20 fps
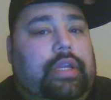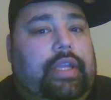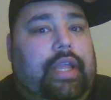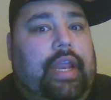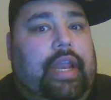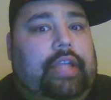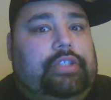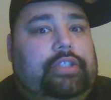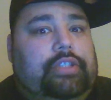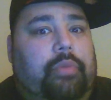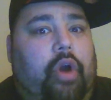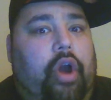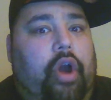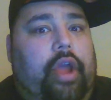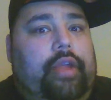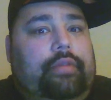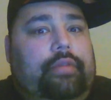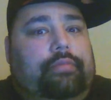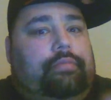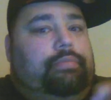Get at your
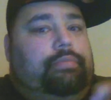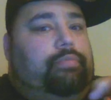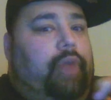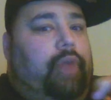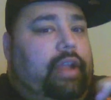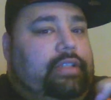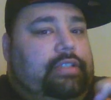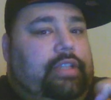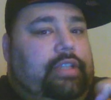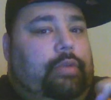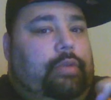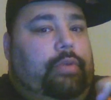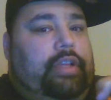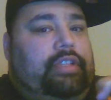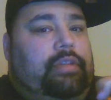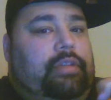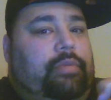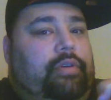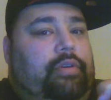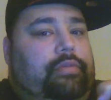boy. Prices are
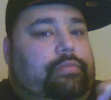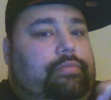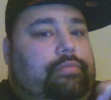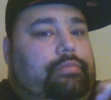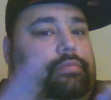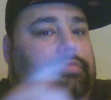reasonable.